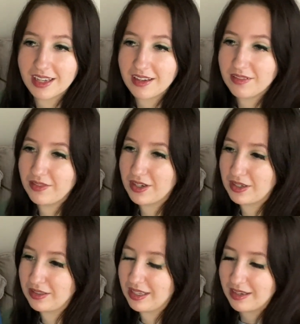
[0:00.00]
very
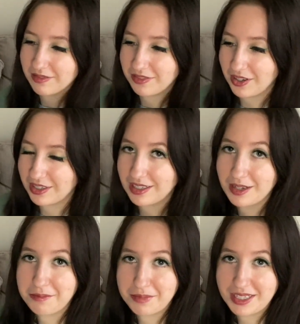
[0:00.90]
fun and
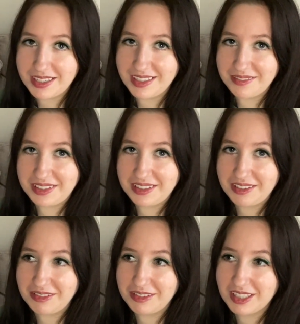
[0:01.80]
upbeat, even
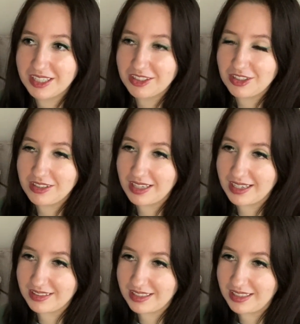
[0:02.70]
though she's
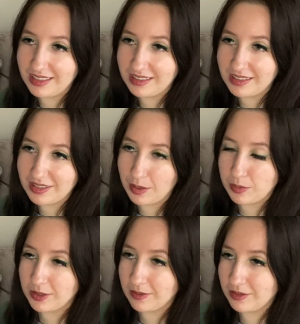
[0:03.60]
asking the
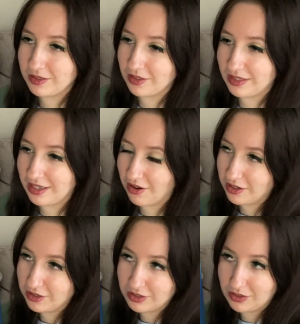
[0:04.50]
subject of the song, are
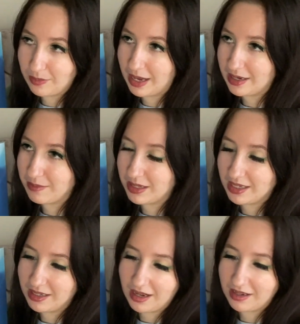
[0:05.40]
you still mad at
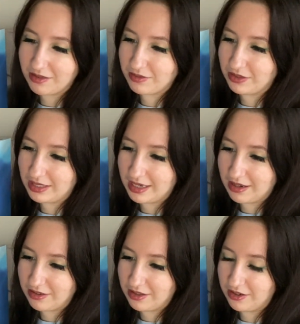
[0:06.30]
me? I don't really care
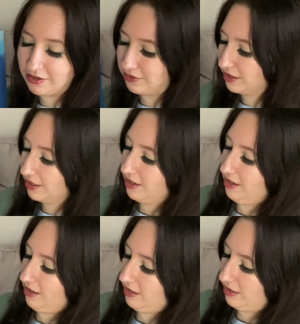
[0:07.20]
though.
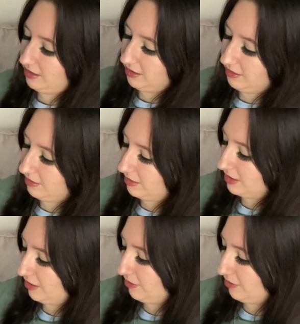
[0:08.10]
So